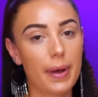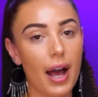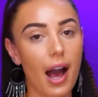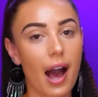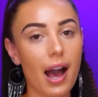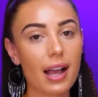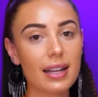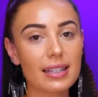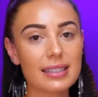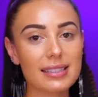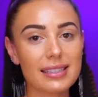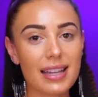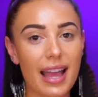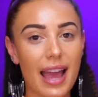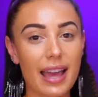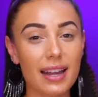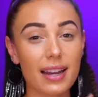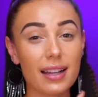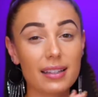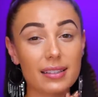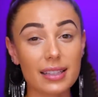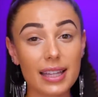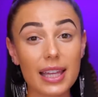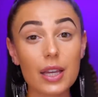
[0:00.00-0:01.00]
box,
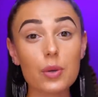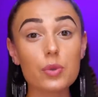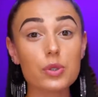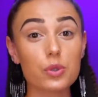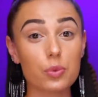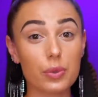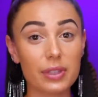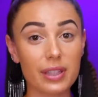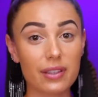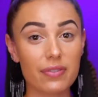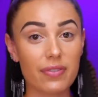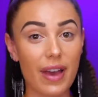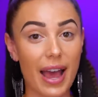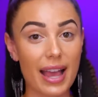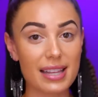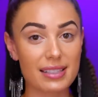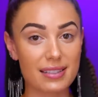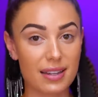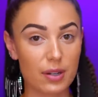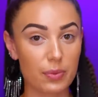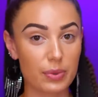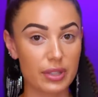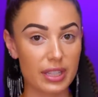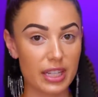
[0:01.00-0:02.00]
and Aaliyah was really
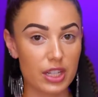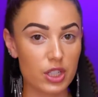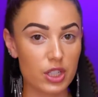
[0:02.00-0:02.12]
fascinated with